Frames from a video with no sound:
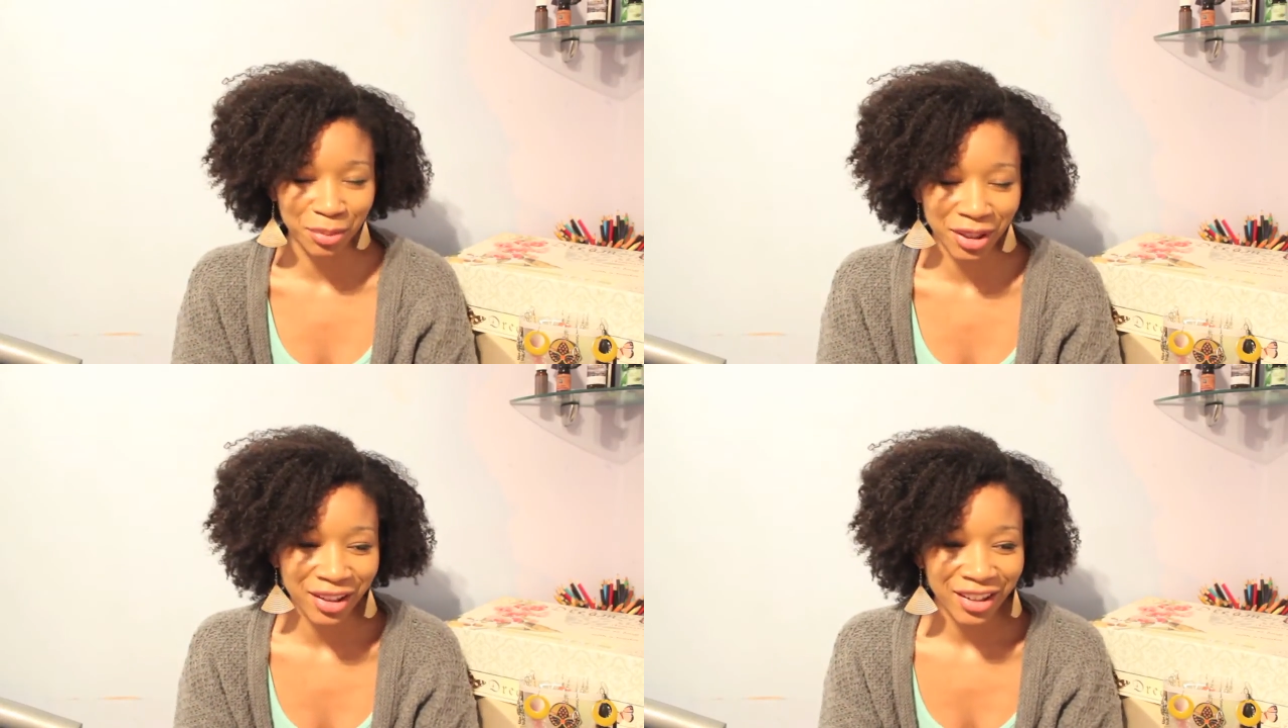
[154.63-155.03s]

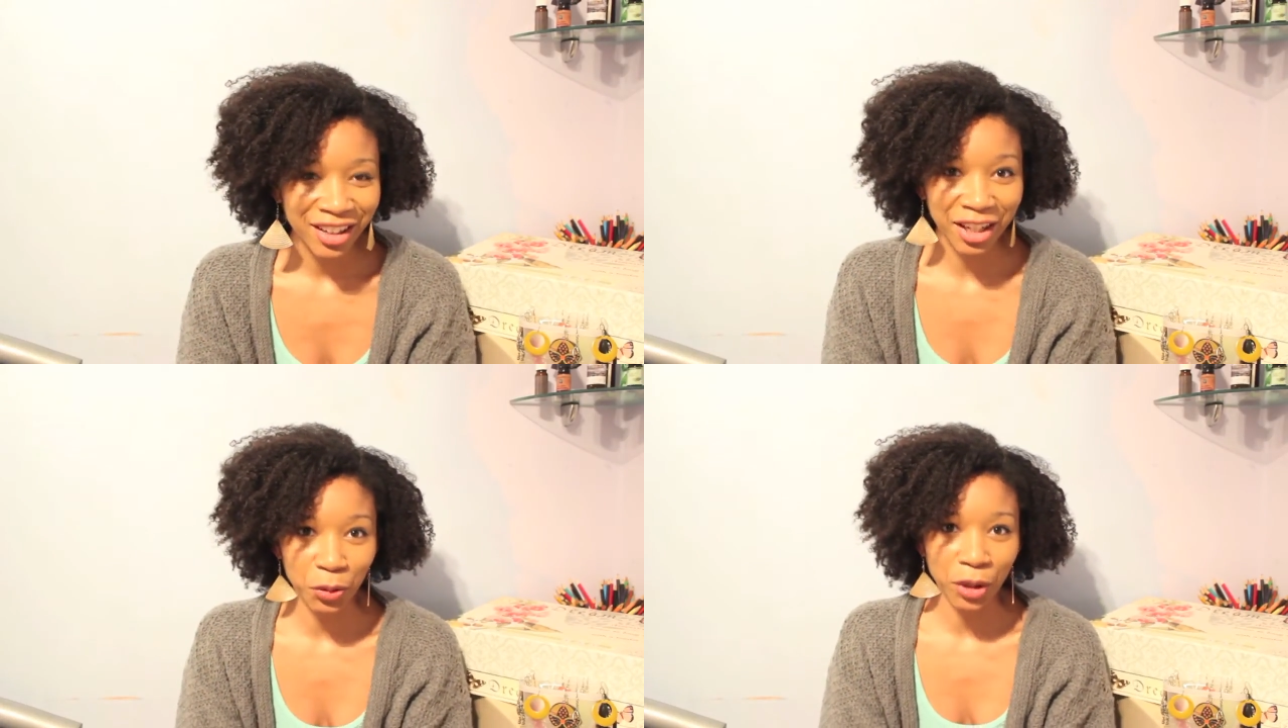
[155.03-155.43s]
But
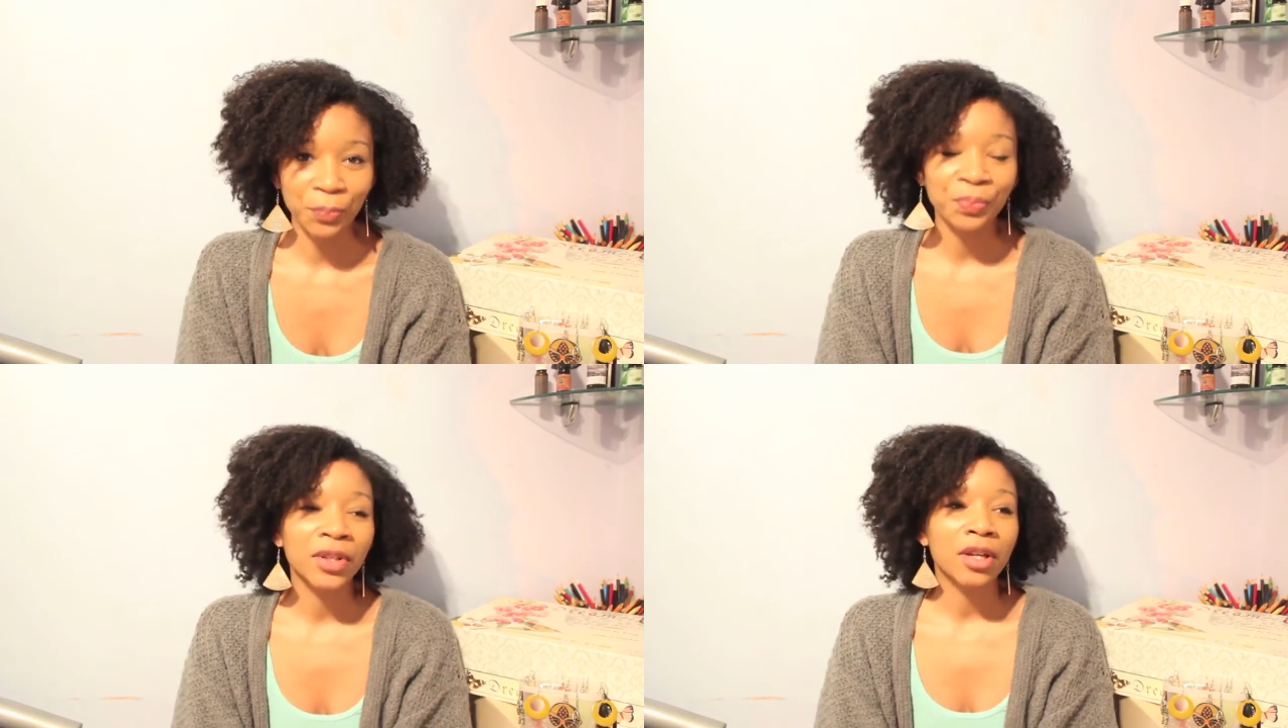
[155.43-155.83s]
anyway,
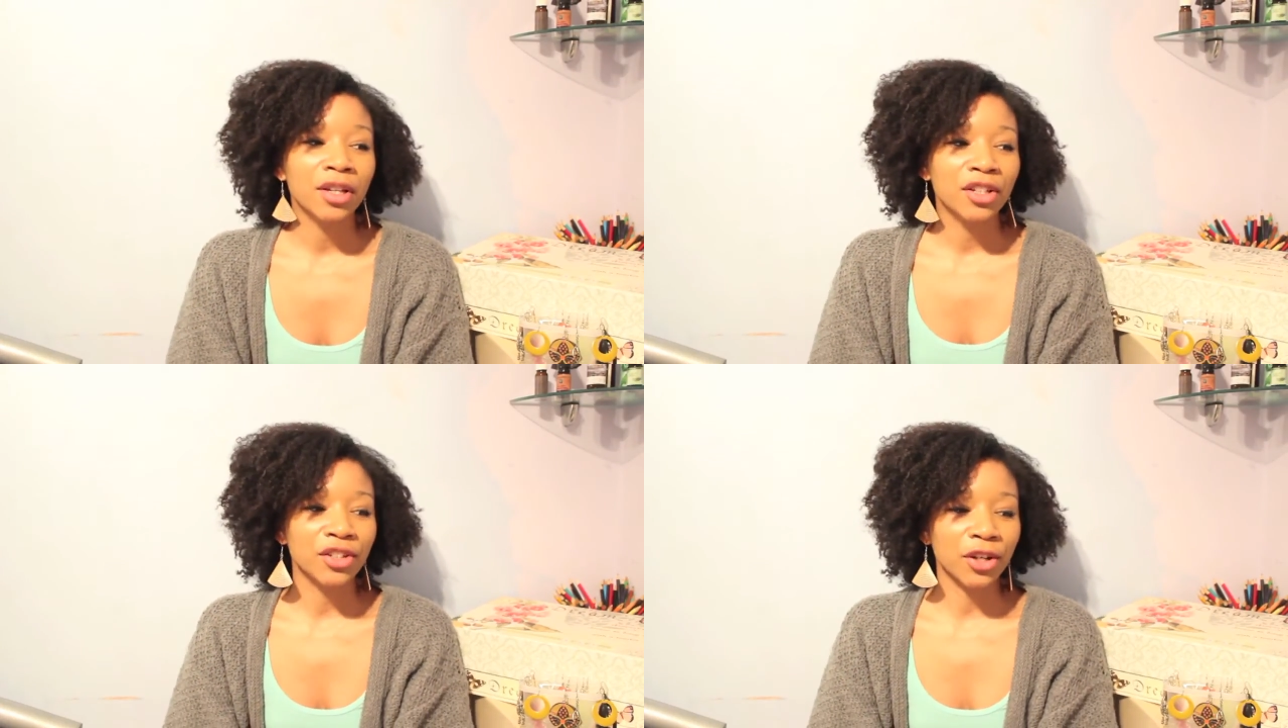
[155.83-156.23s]

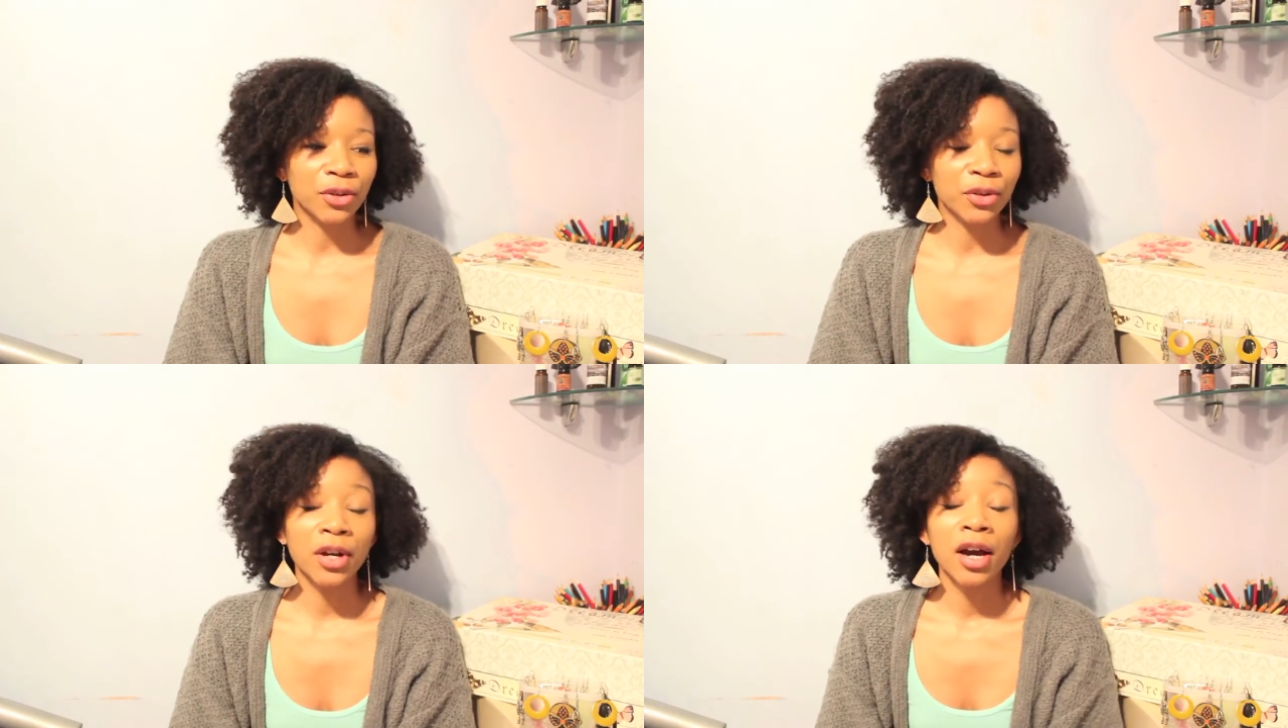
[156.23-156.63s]

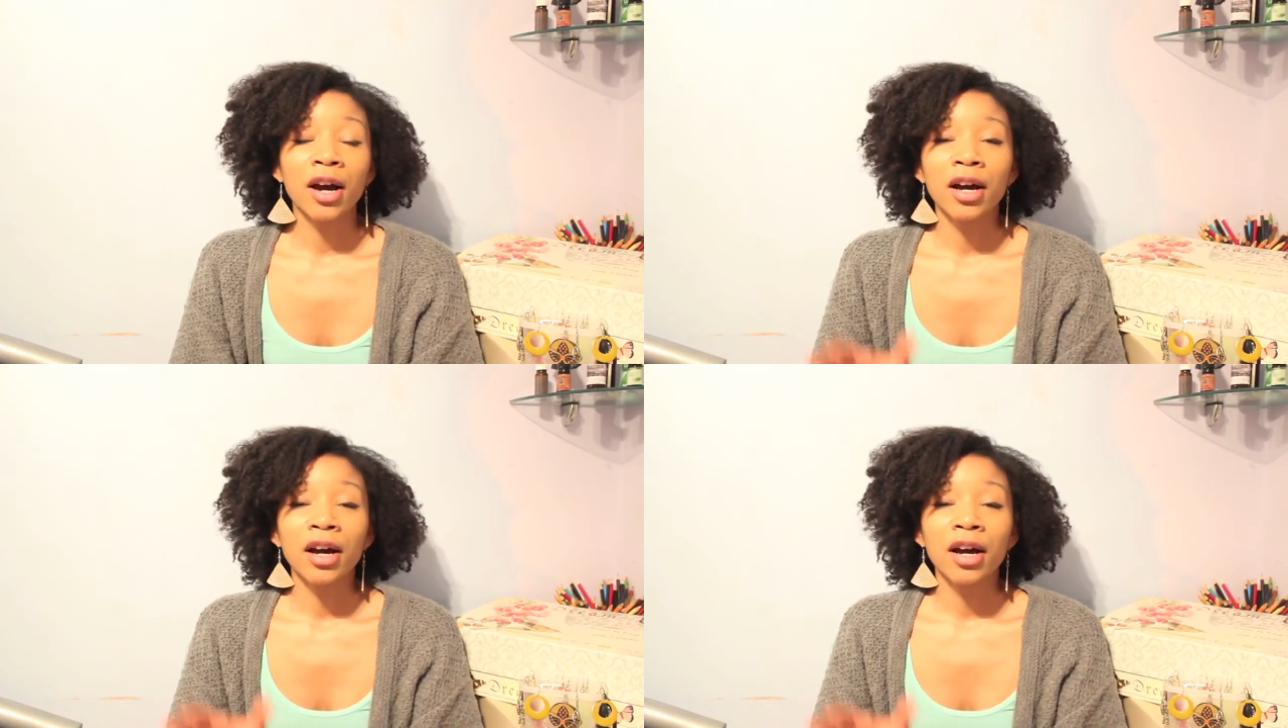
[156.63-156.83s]
so